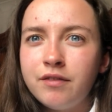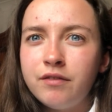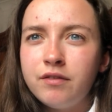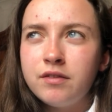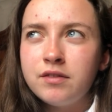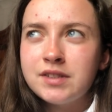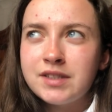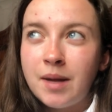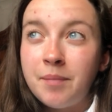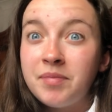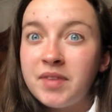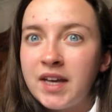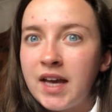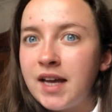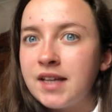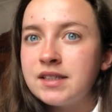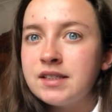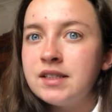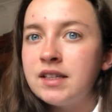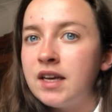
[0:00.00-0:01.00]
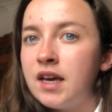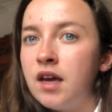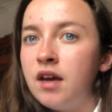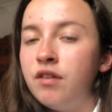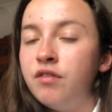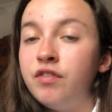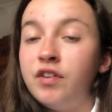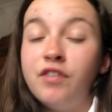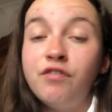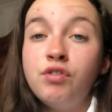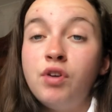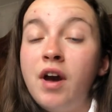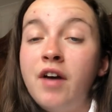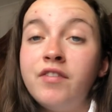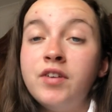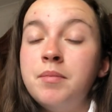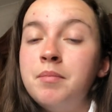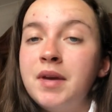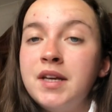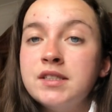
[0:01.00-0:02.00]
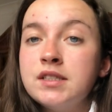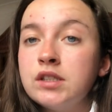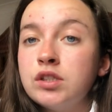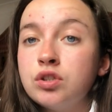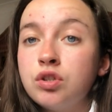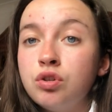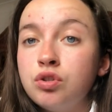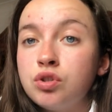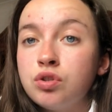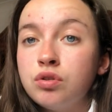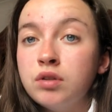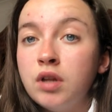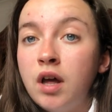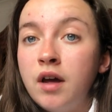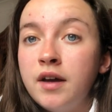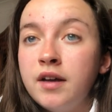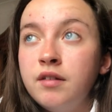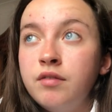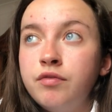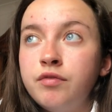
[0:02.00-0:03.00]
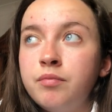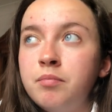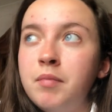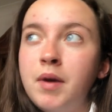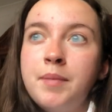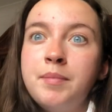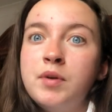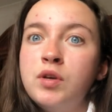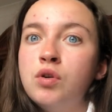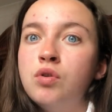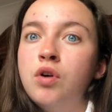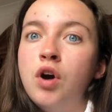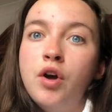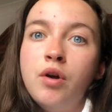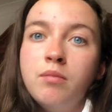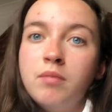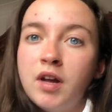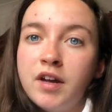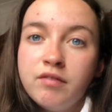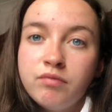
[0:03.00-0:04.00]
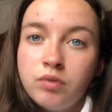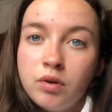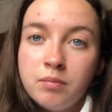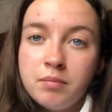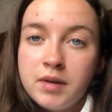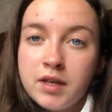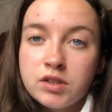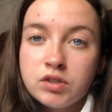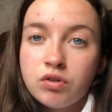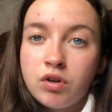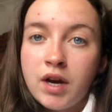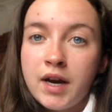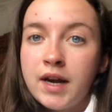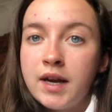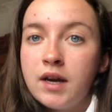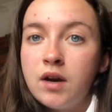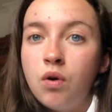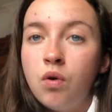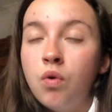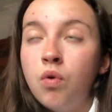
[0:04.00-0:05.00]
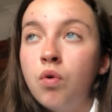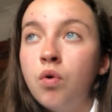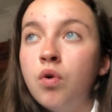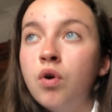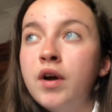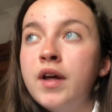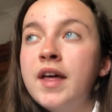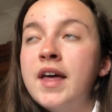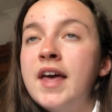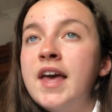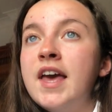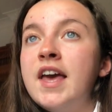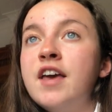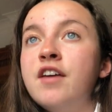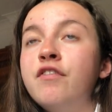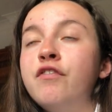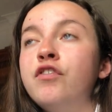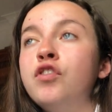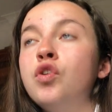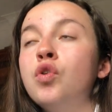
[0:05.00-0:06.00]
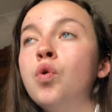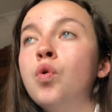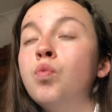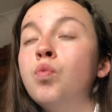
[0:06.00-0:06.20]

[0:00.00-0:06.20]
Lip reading: something has to give. If you have an amazing social life, maybe your home life won't be as great, or if you're